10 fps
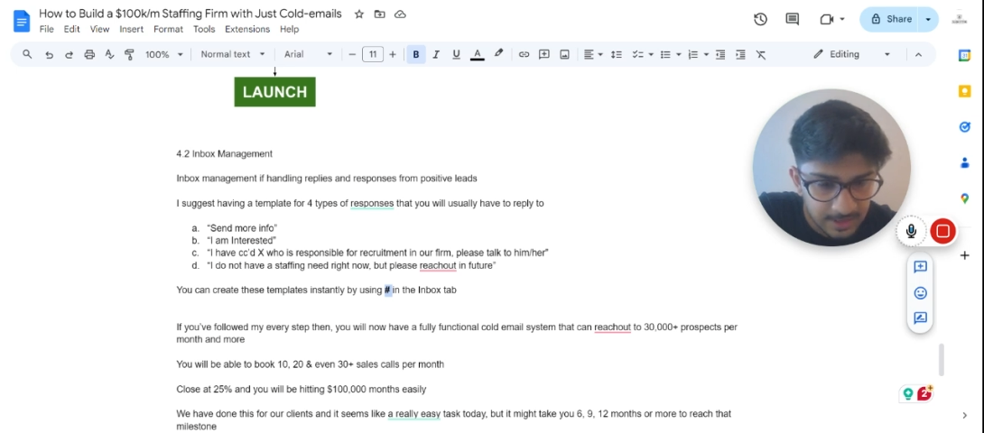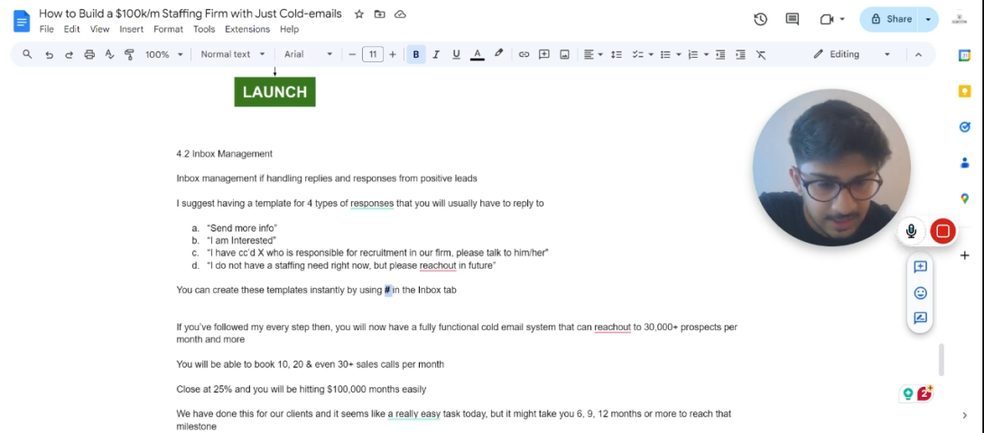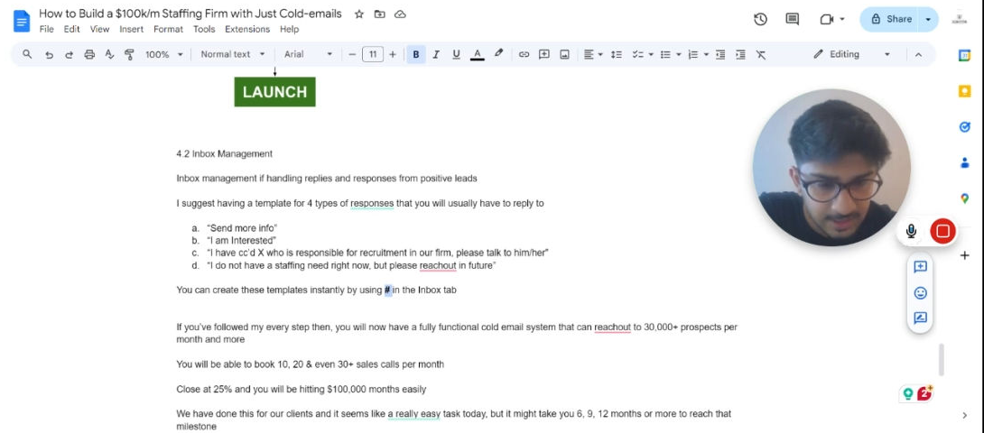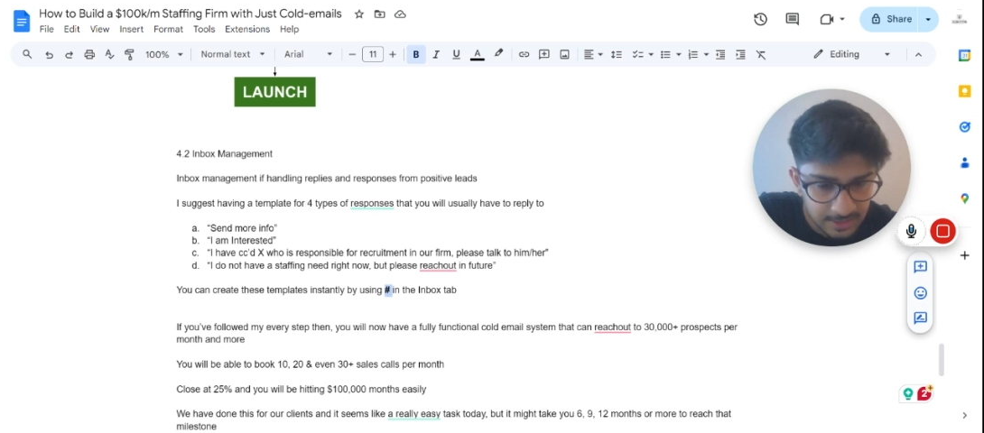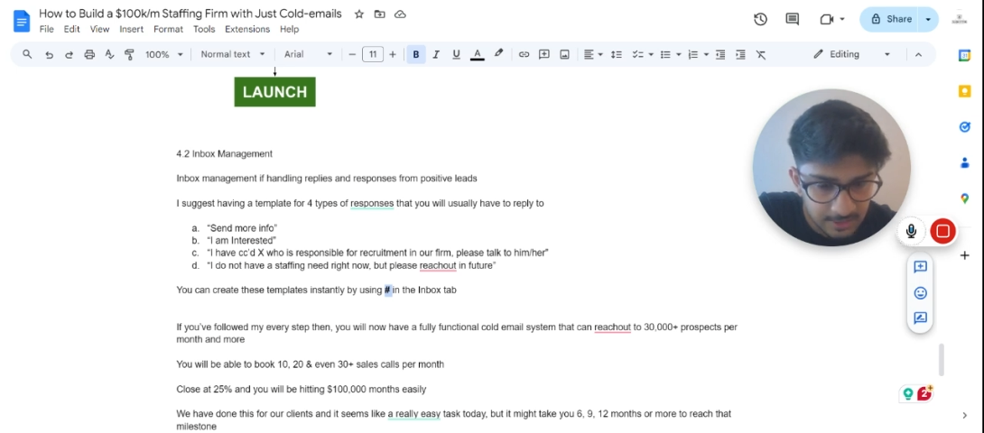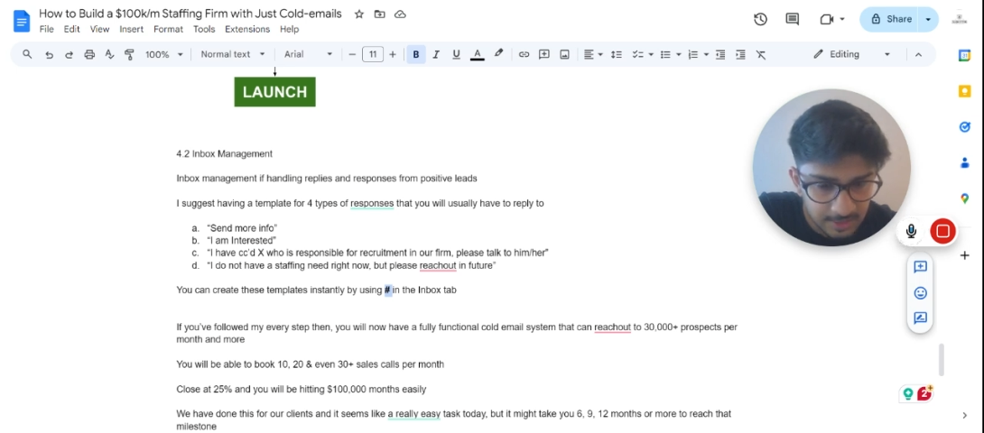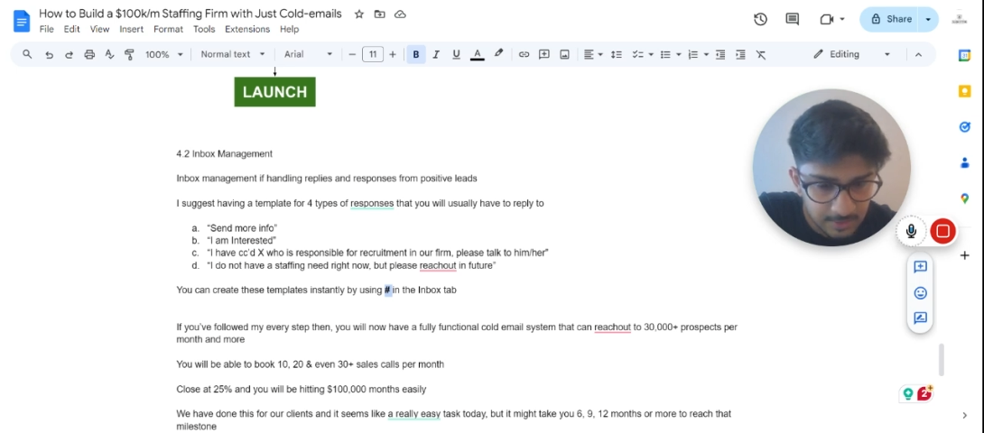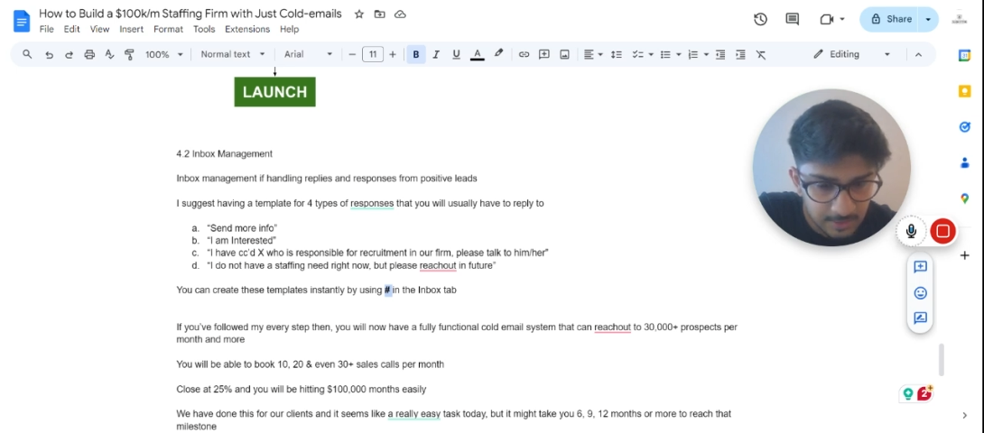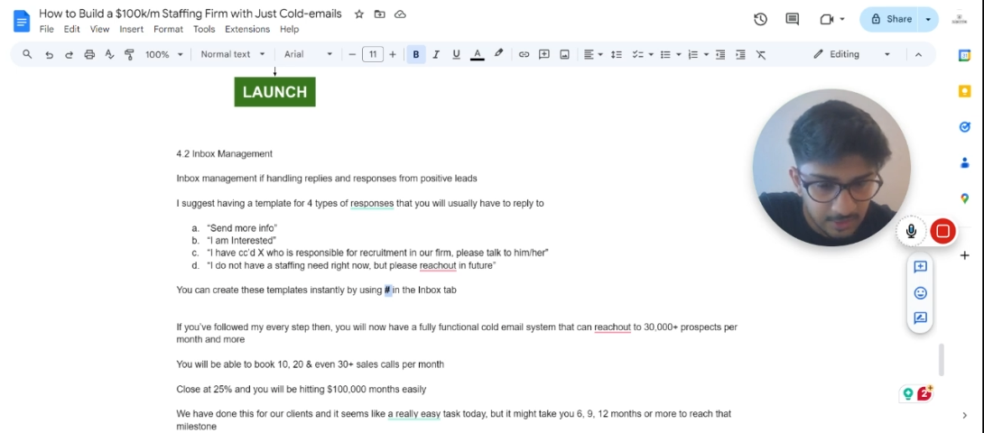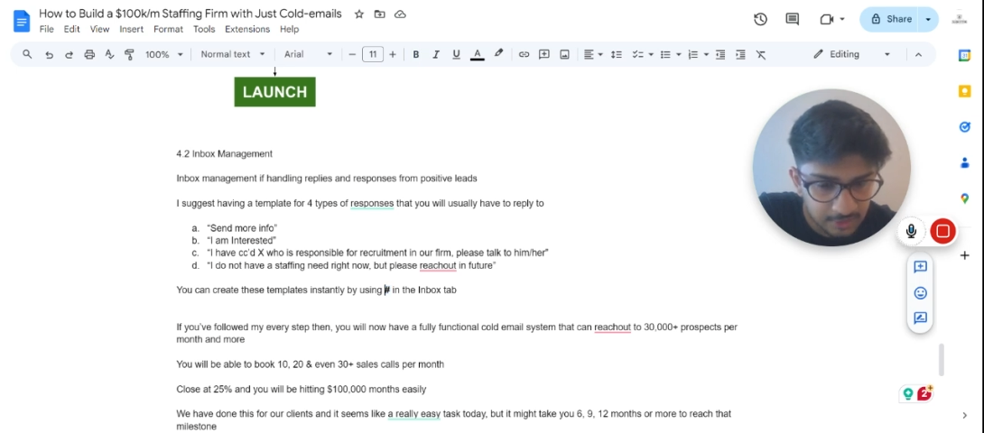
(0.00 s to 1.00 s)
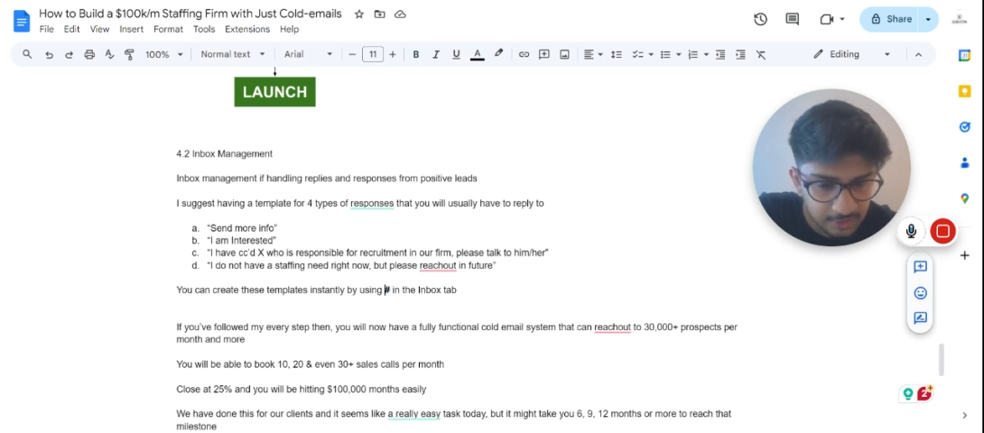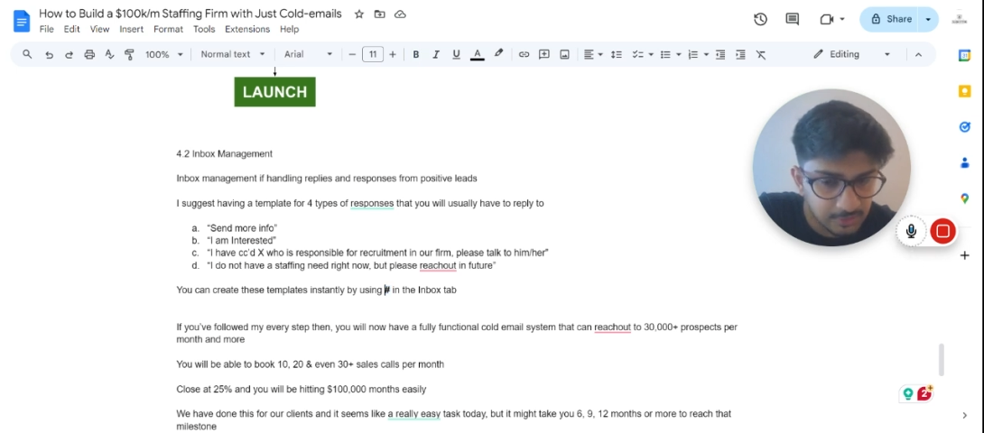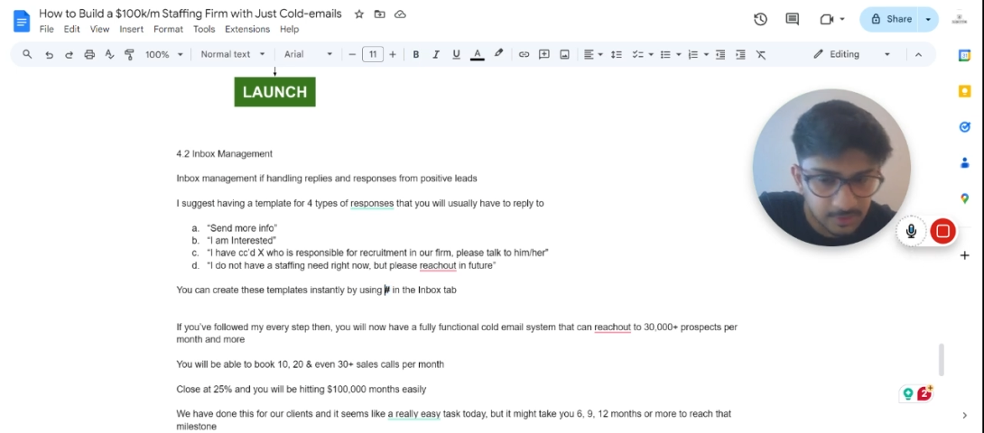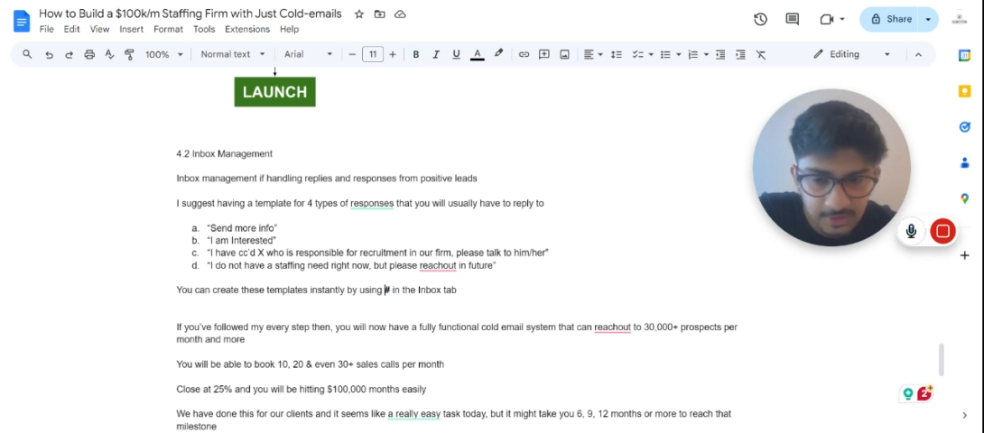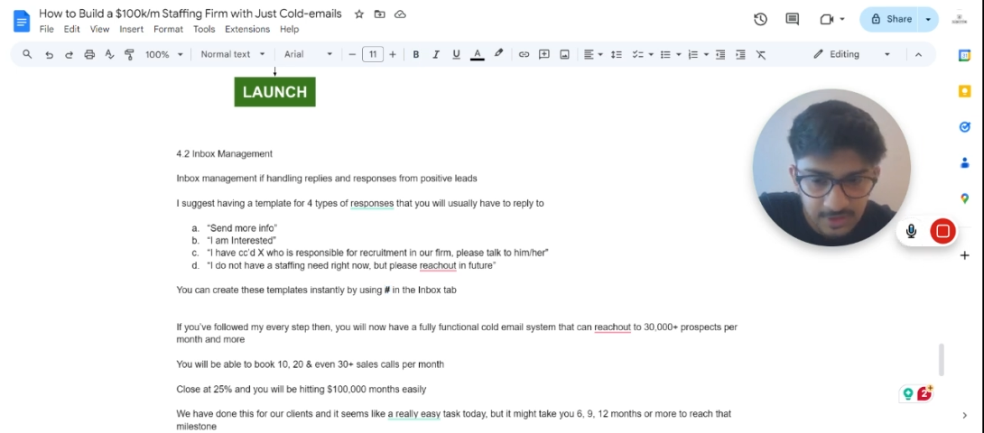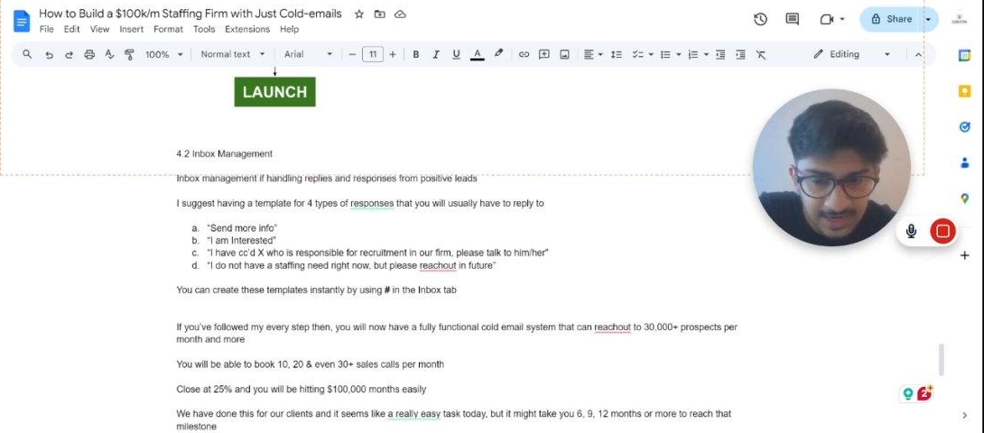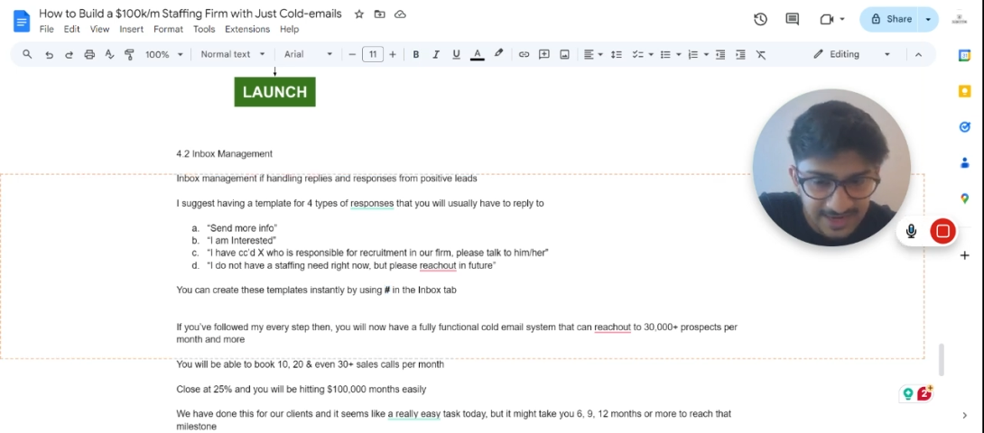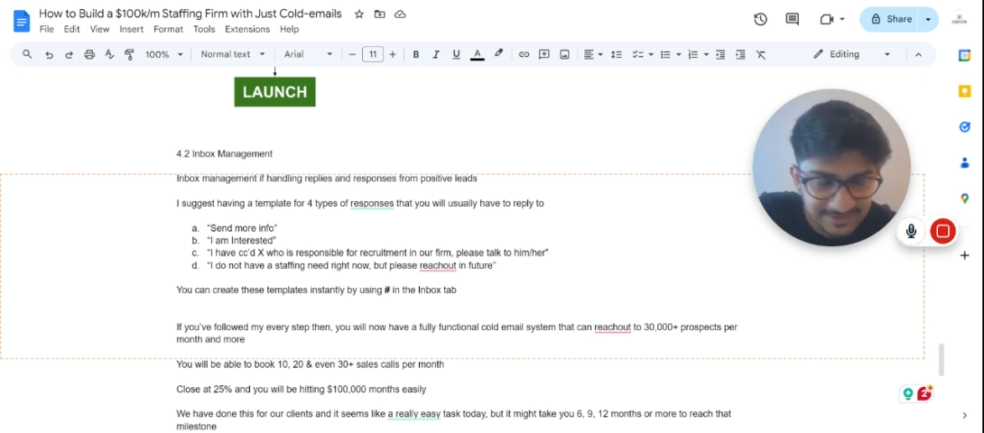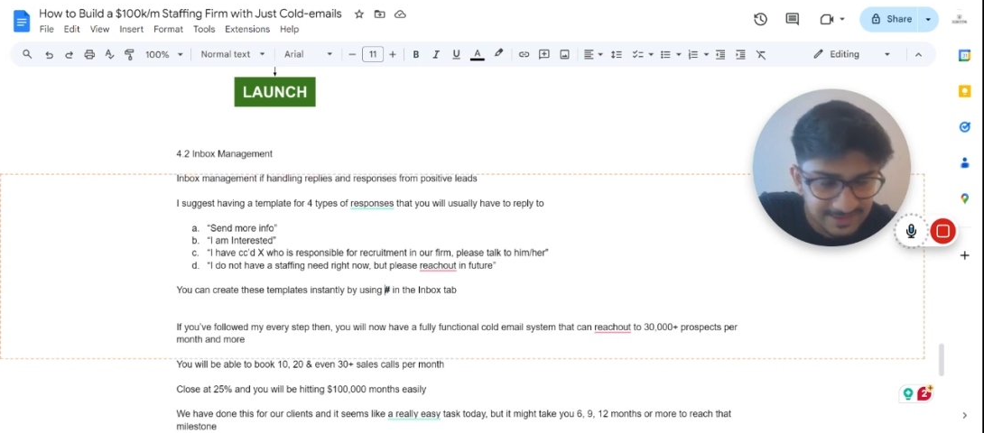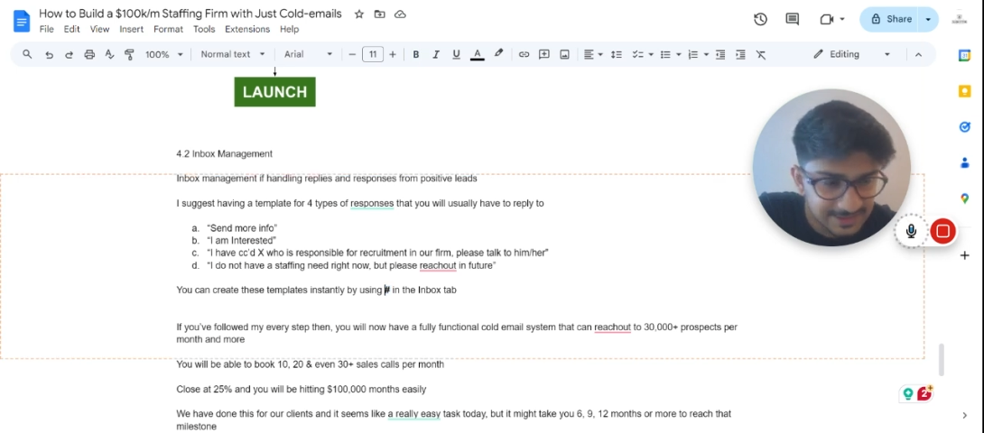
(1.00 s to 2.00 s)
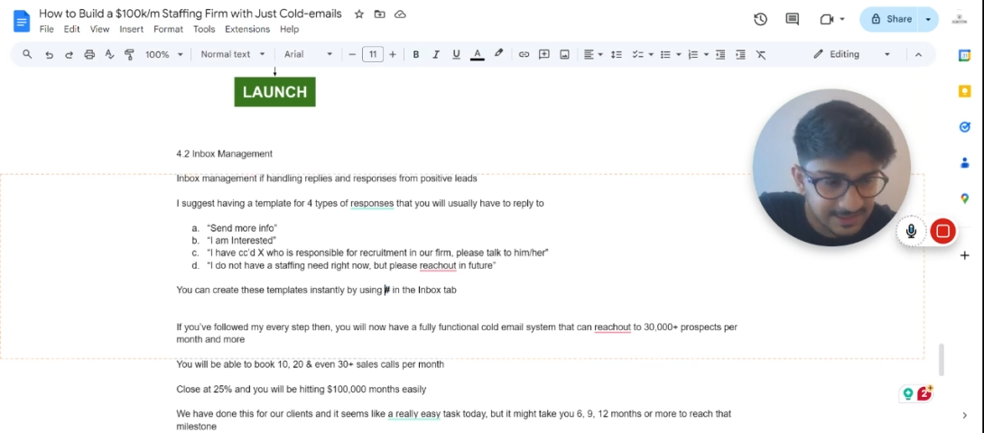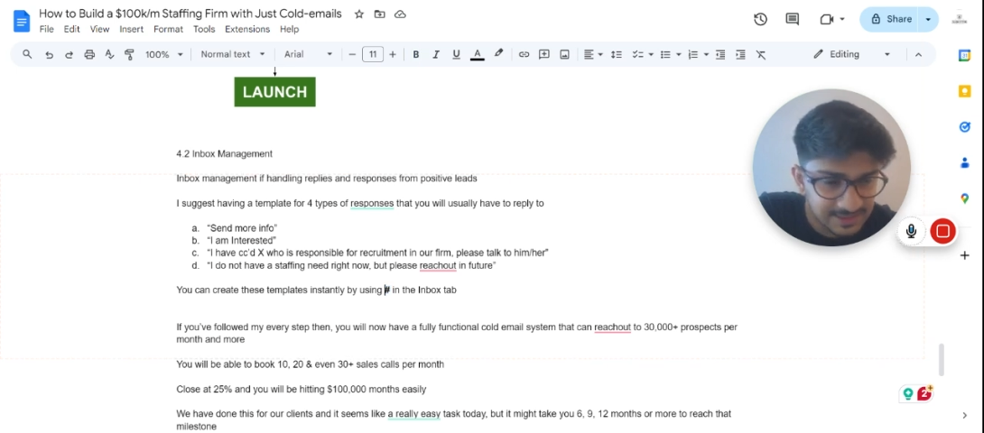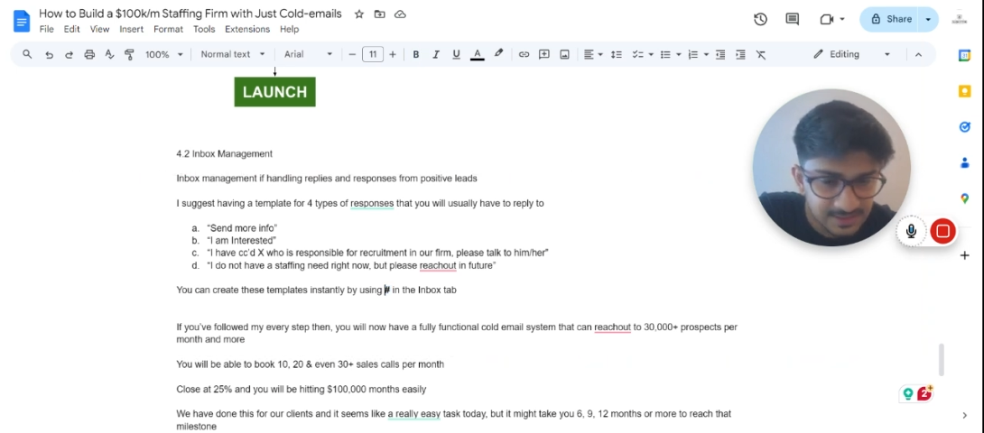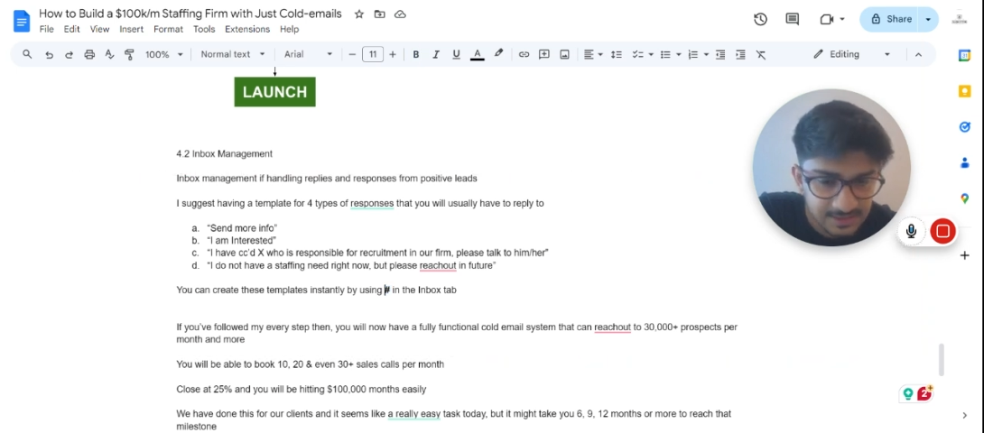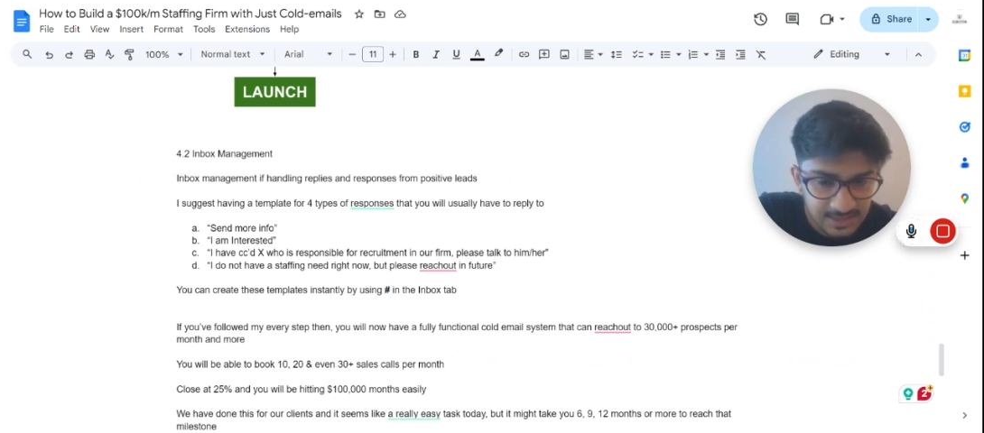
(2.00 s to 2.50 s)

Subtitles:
and your inbox on Instantly,